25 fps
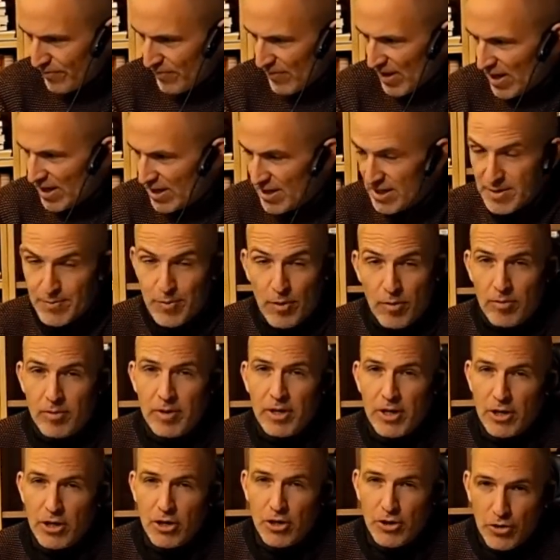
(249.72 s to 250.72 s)
That's probably a
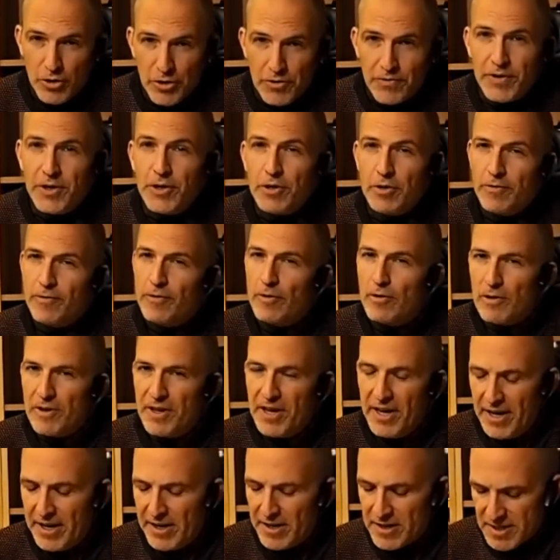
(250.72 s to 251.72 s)
good video for all the
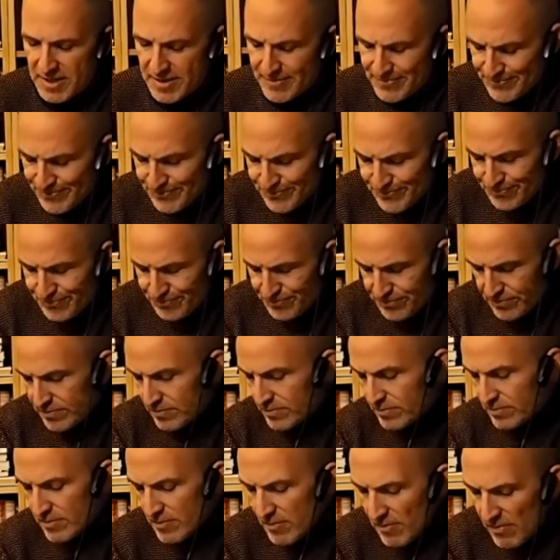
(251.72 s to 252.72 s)
haters.
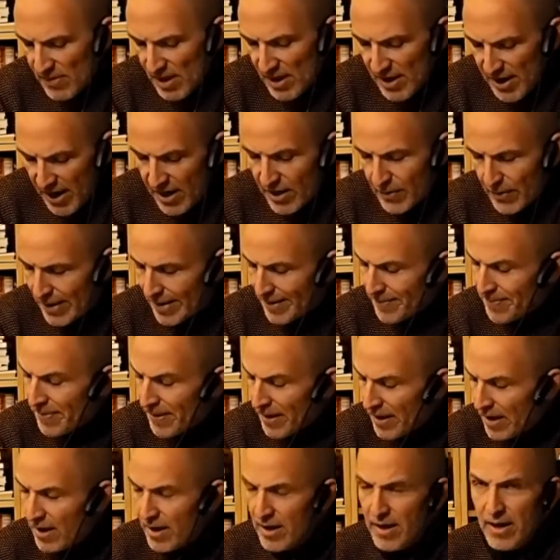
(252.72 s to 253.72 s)
Anyway,
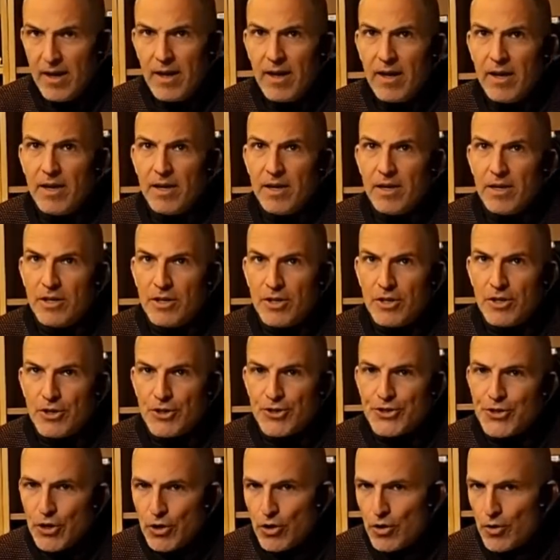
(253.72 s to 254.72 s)

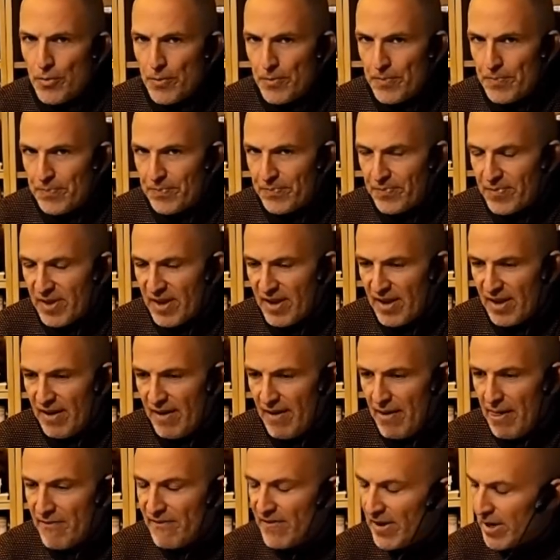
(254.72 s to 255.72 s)
so
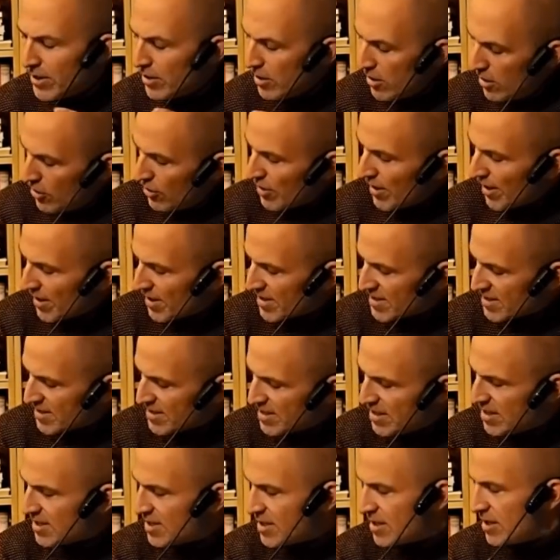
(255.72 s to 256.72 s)
when you look at a
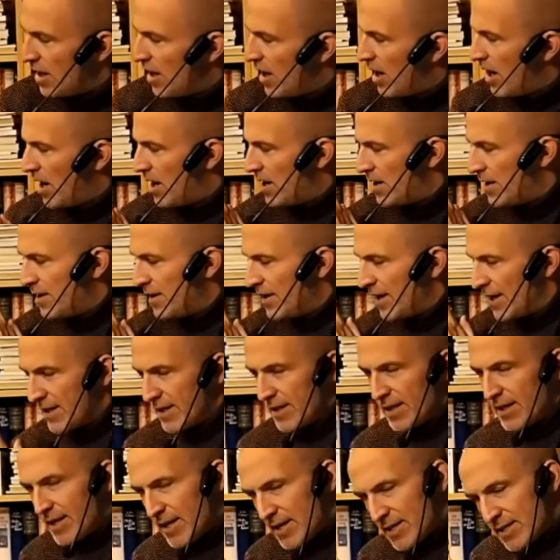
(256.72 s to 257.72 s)
CCR like the
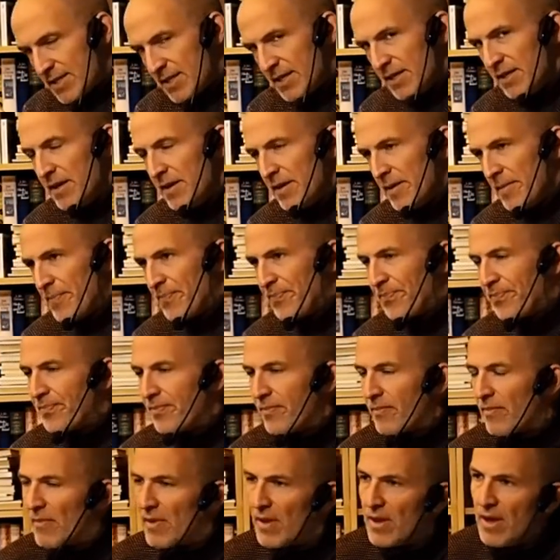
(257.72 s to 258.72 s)
KISS here,
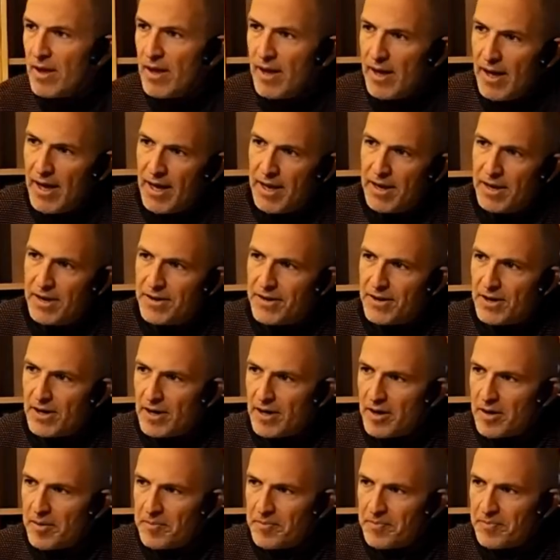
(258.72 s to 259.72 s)
and
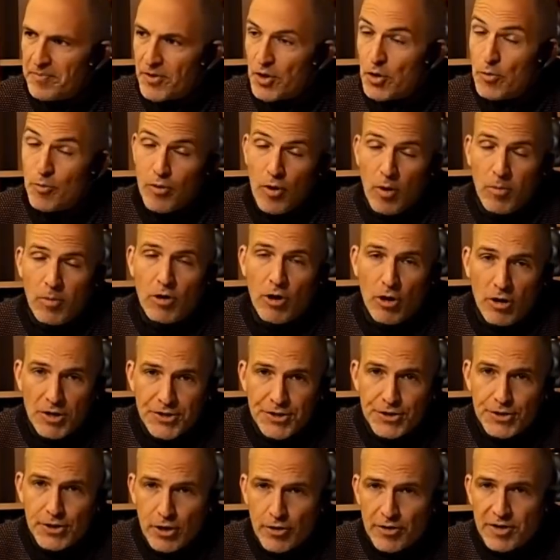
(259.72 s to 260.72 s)
you probably also
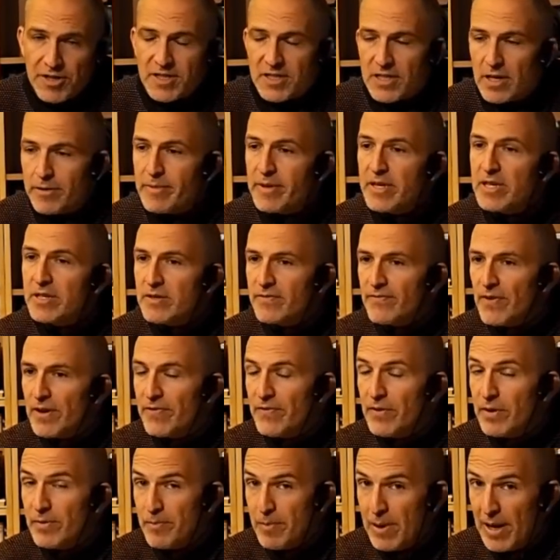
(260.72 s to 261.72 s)
noticed that we
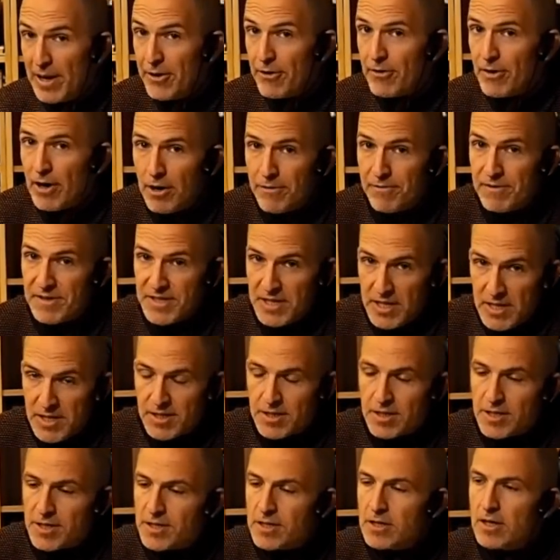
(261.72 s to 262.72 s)
played around with
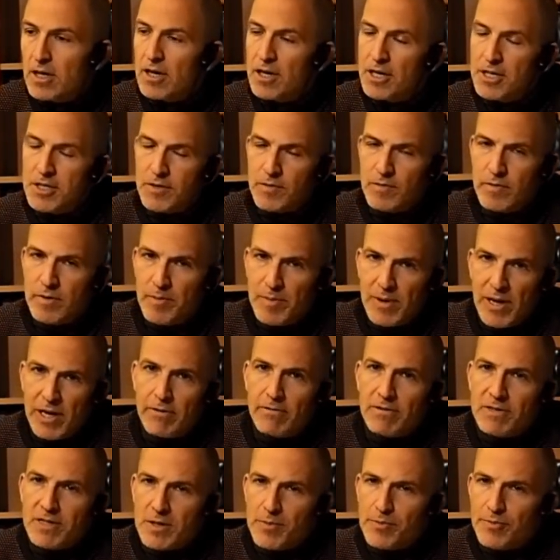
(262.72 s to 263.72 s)
eCCR, so we played
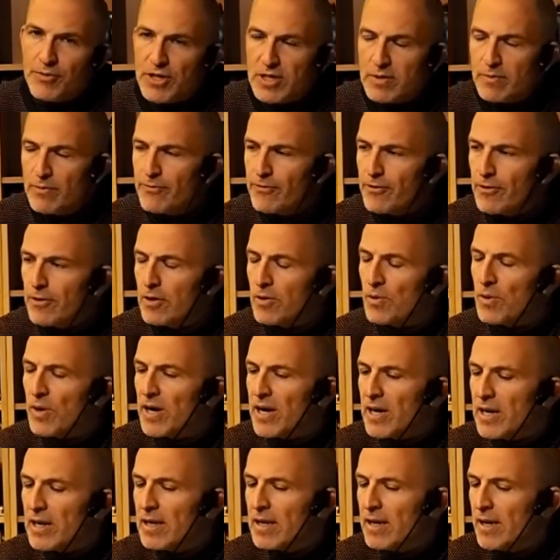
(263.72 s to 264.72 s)
with the Prism for a
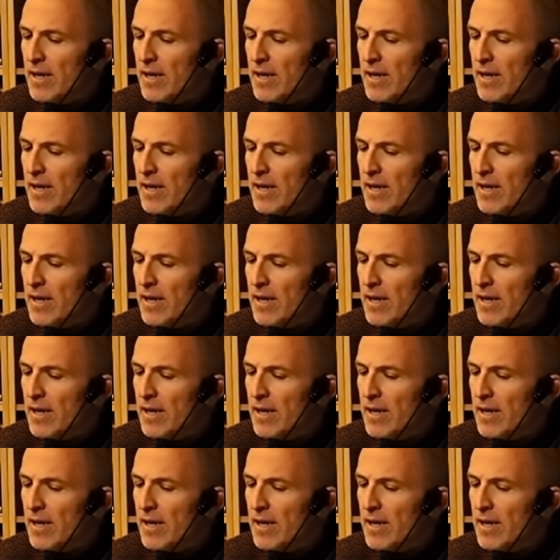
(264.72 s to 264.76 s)
while,